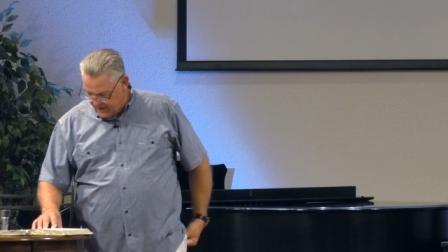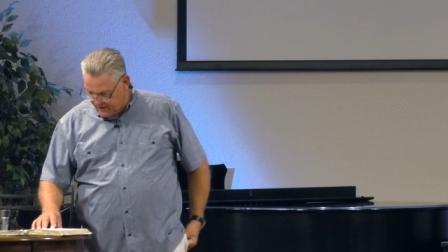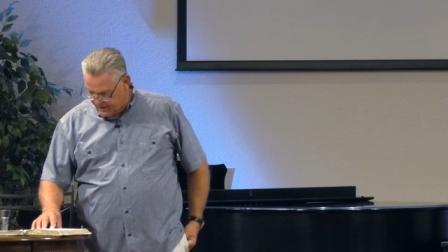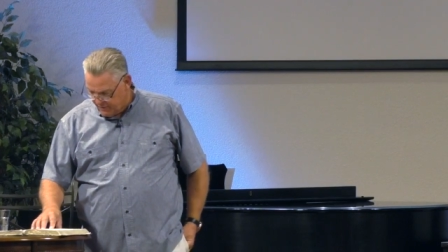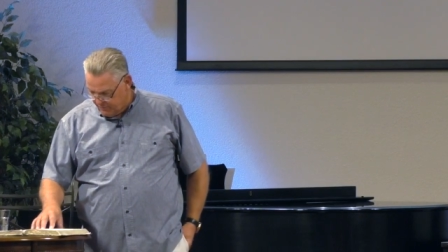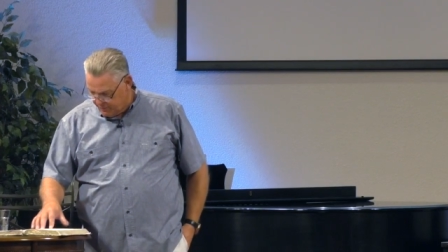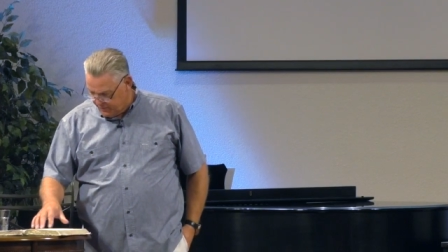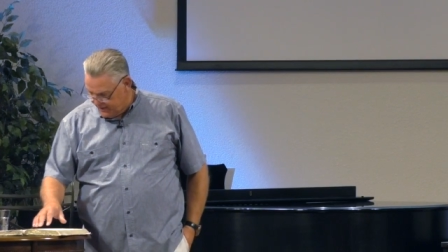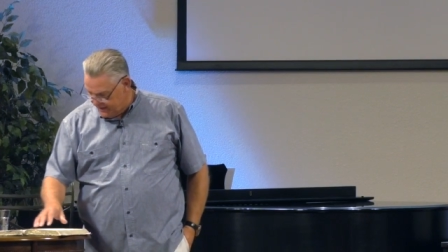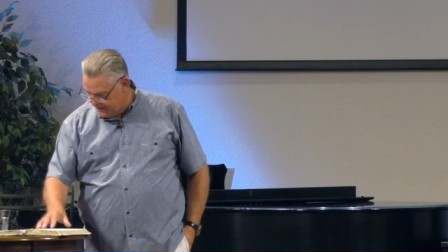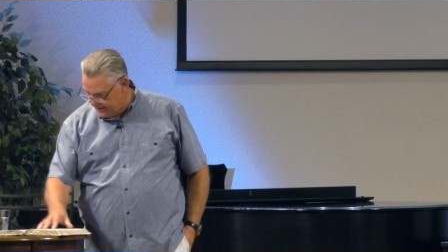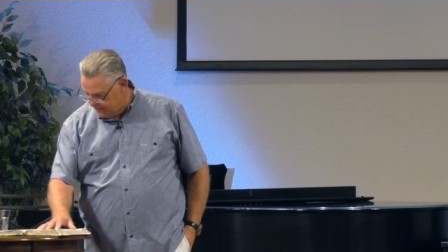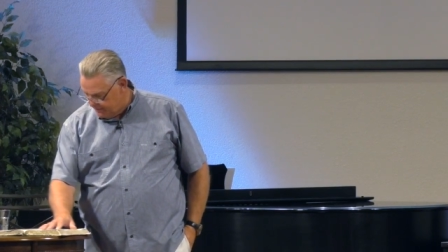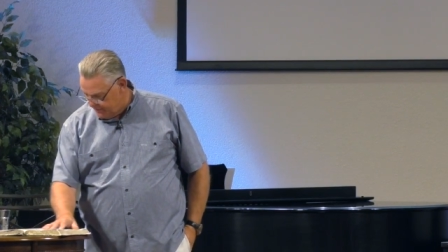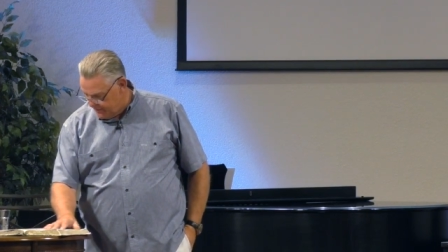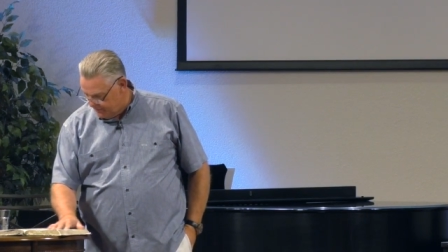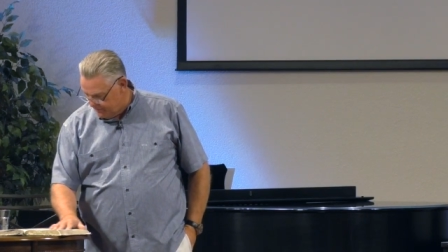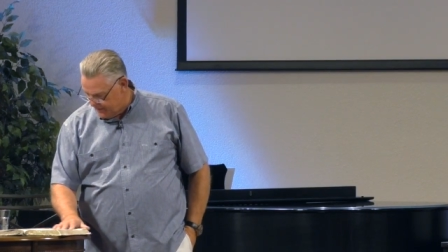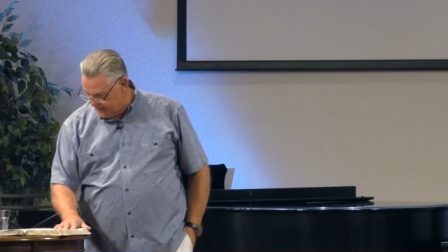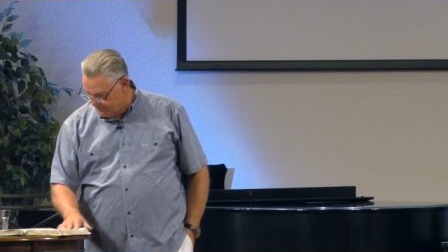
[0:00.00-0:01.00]
and complete
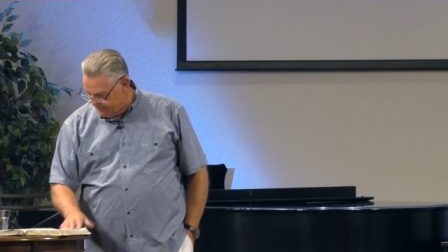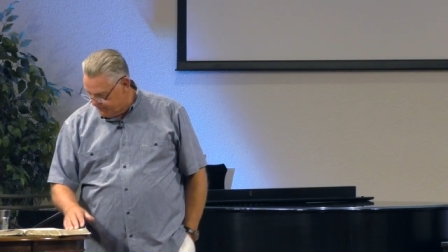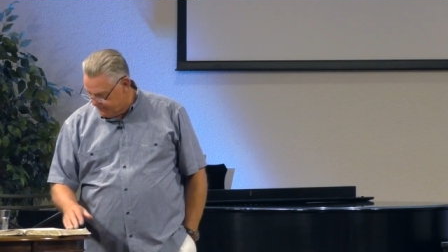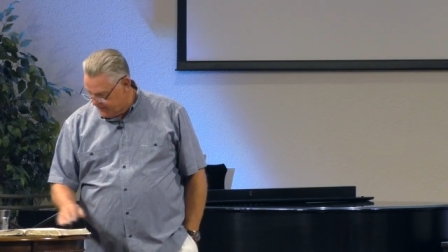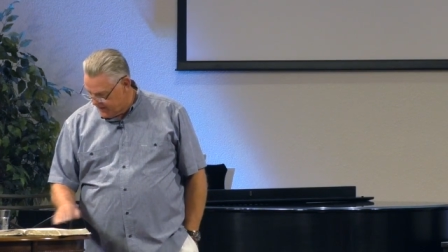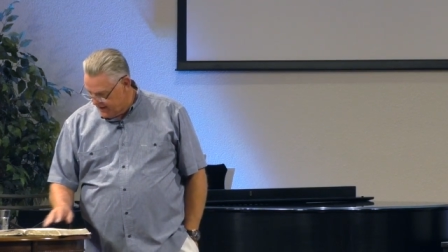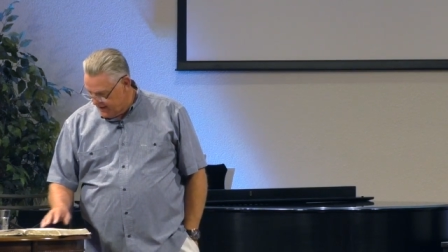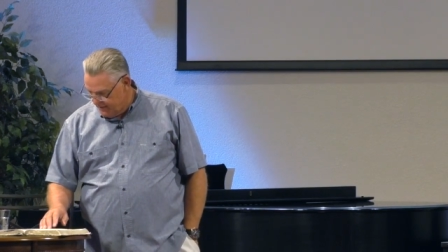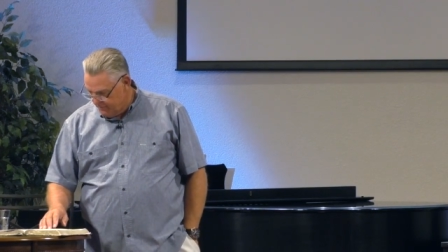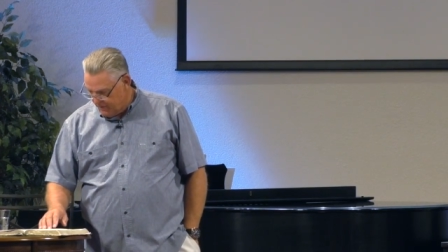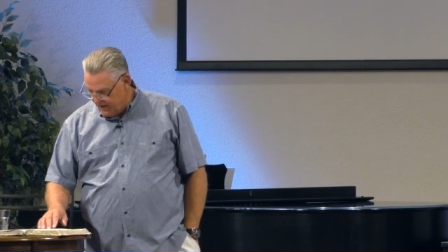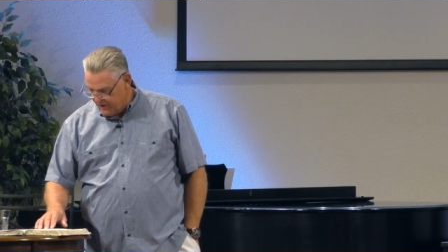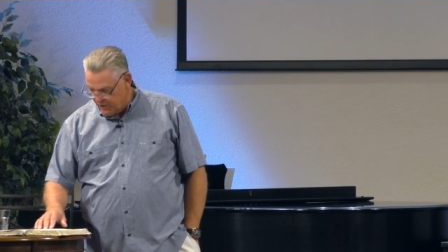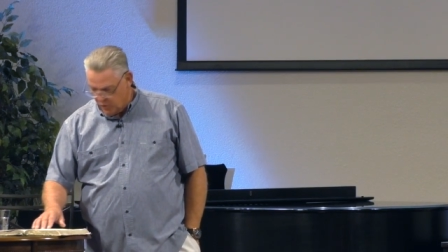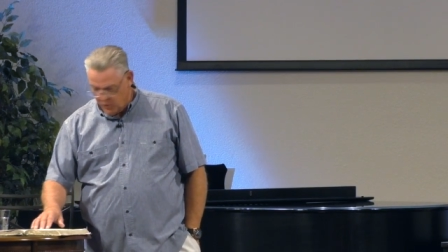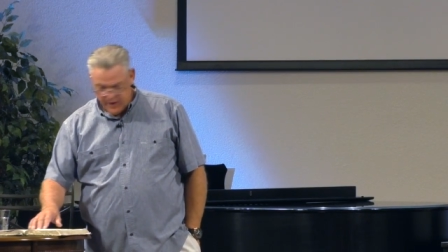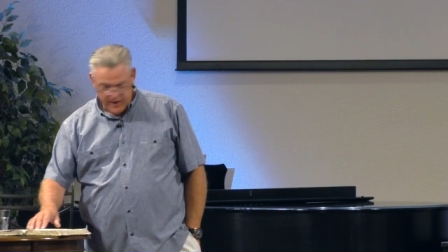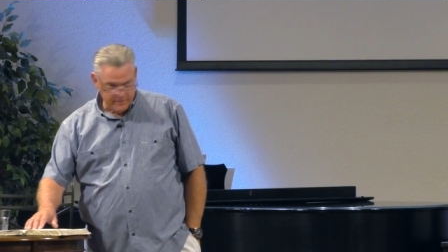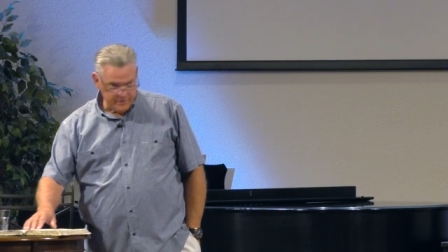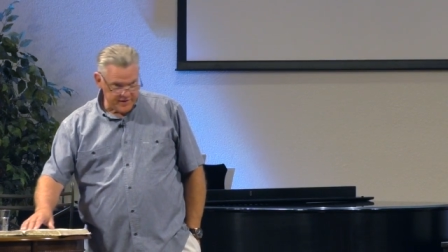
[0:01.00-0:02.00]
commitment. By
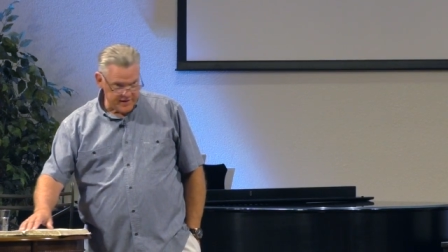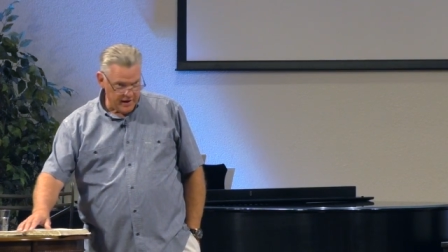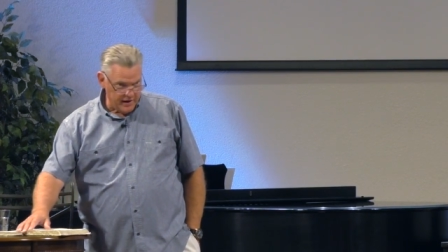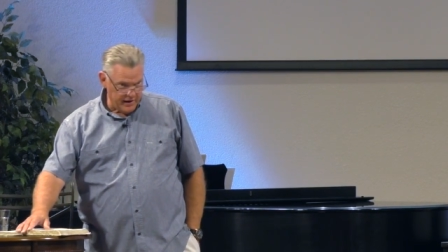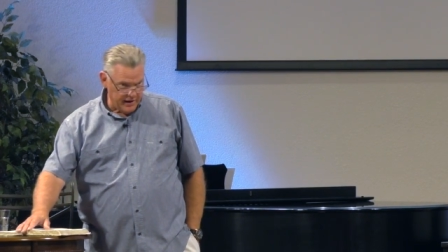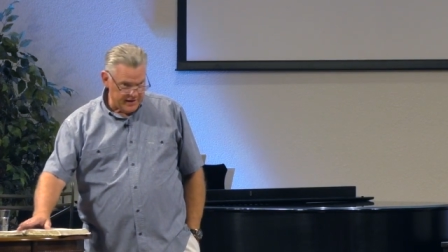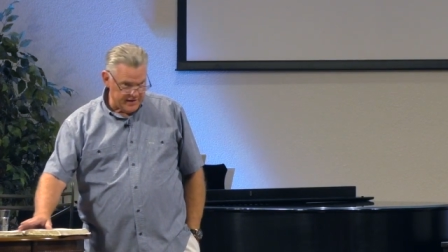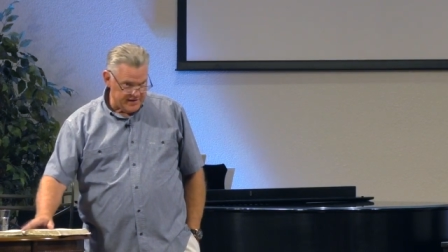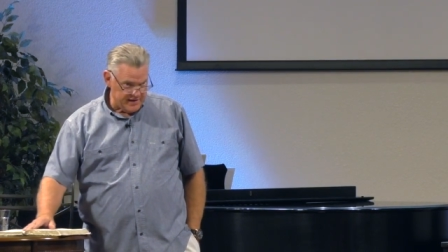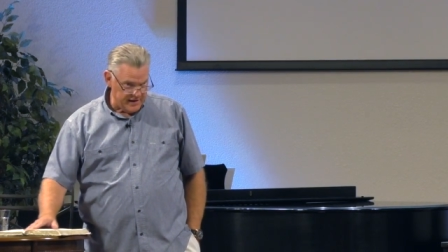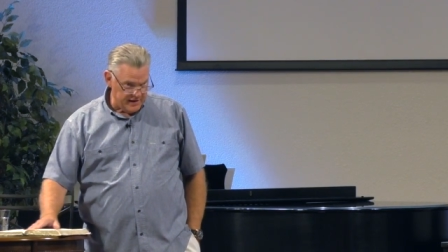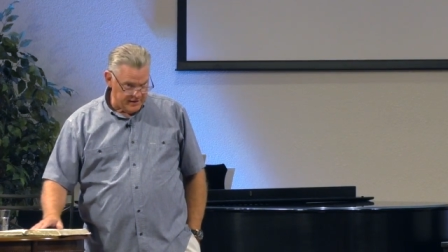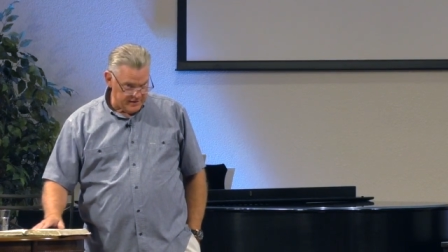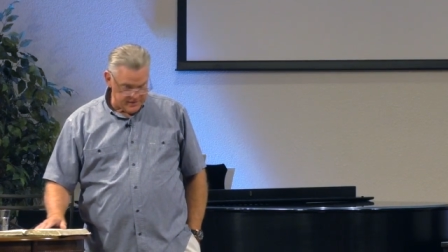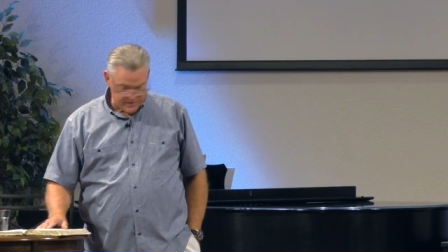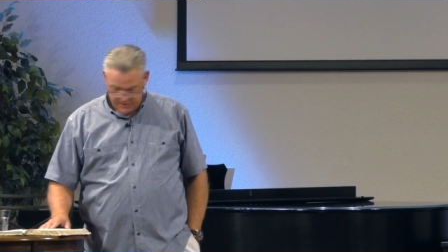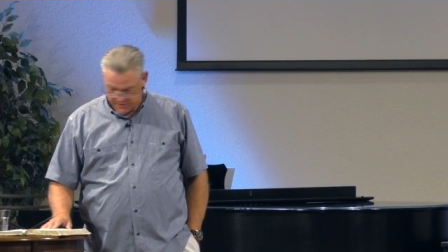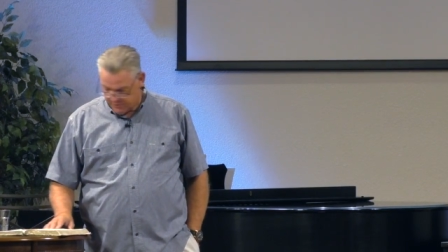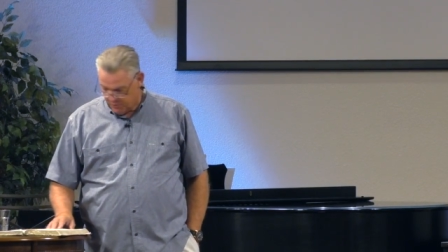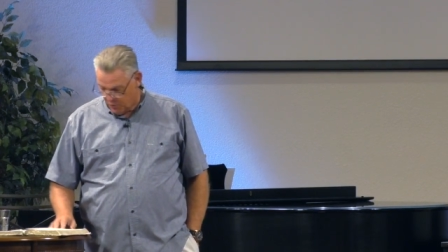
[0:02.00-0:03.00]
the way, I'm stuck on
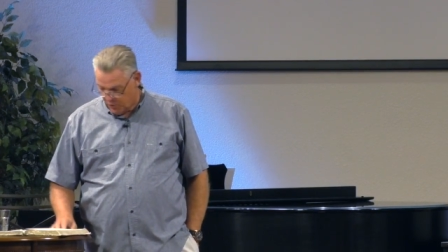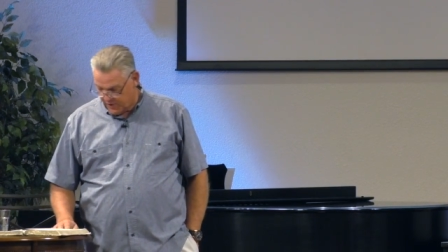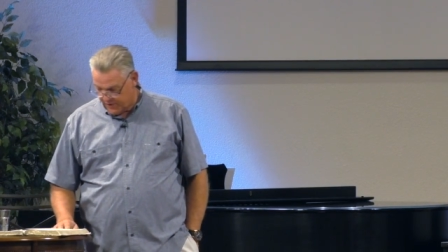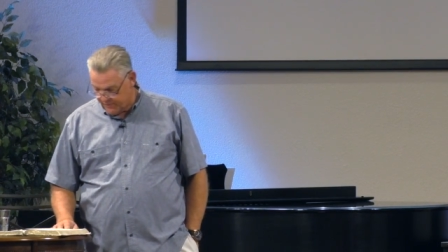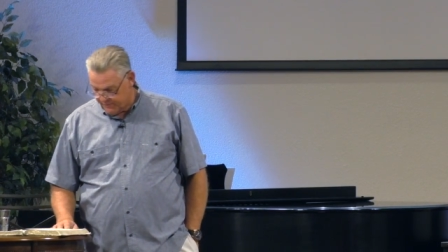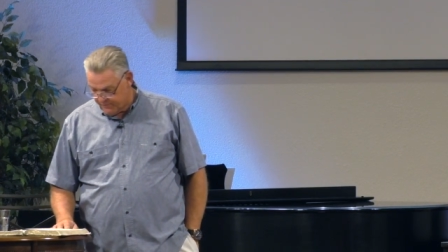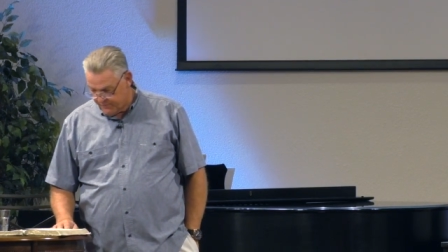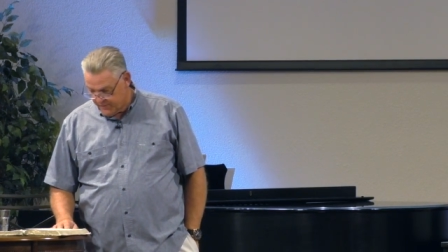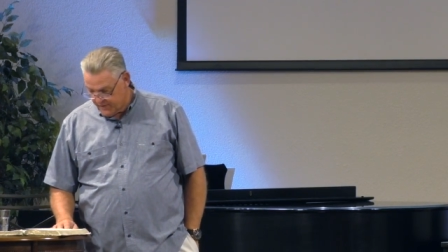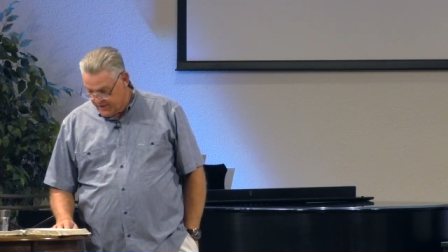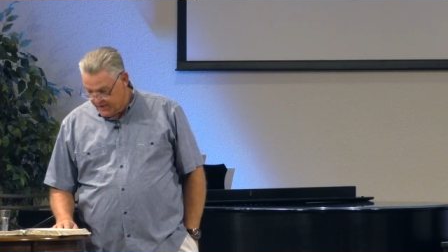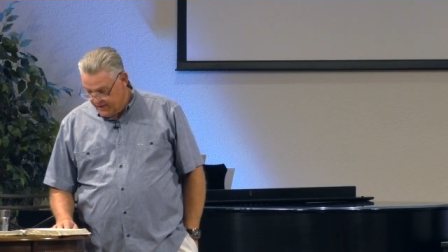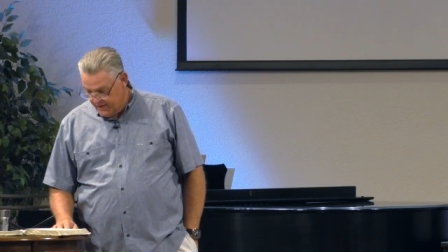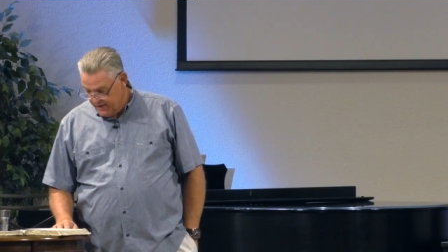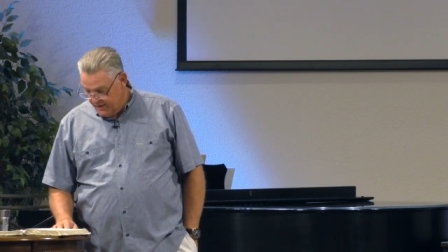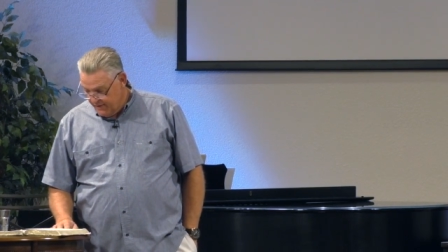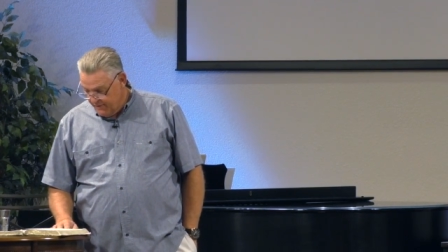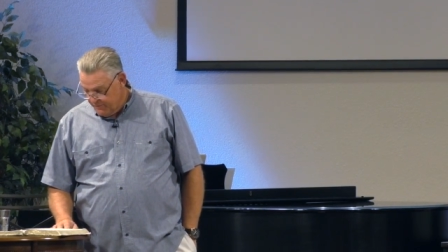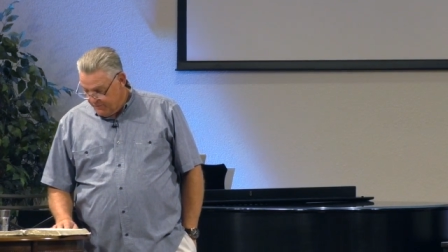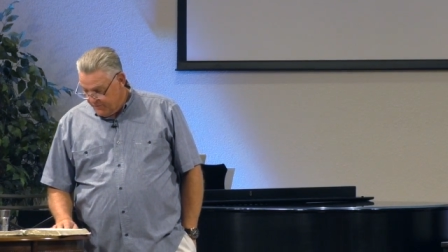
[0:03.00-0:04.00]
C's this morning.
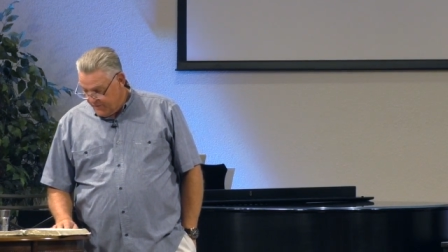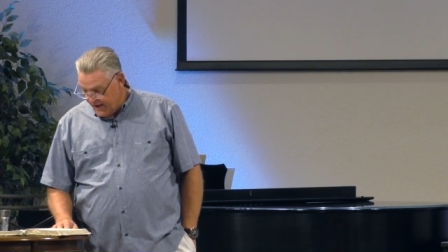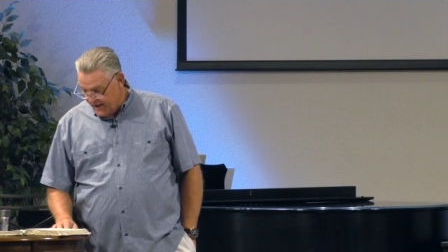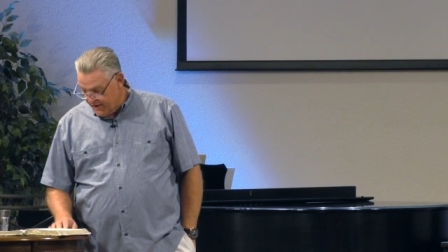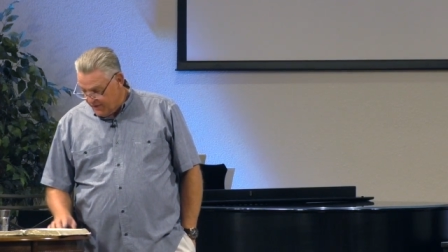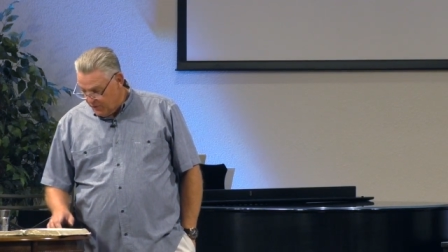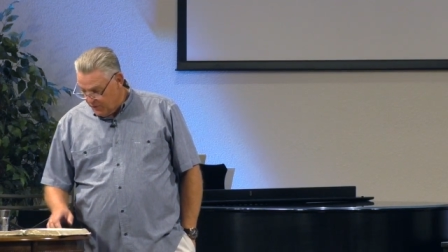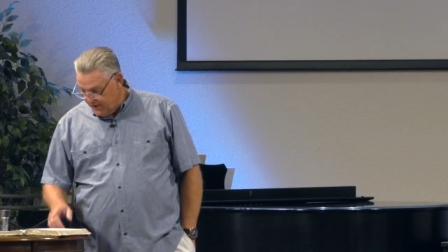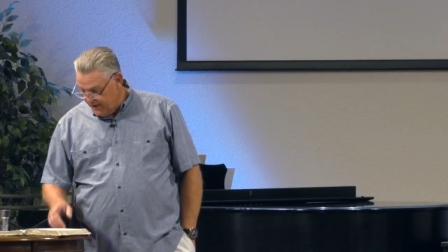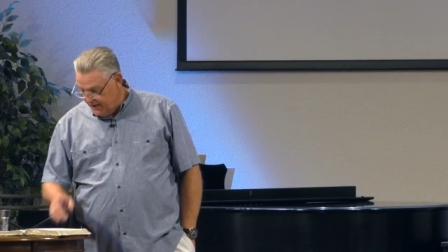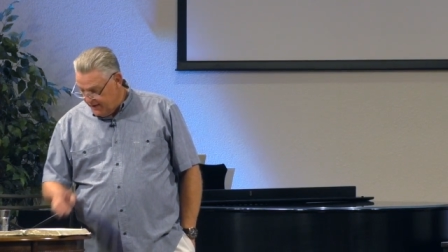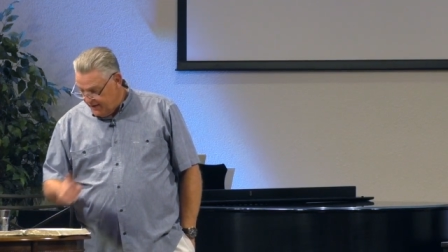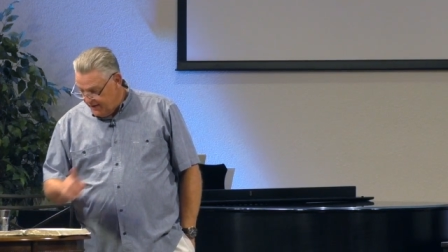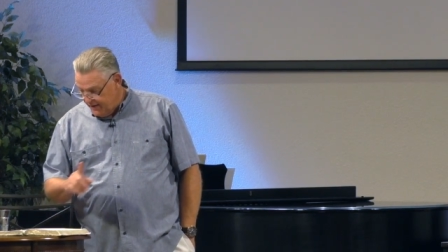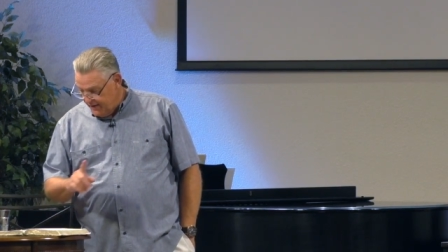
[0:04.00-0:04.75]
Not only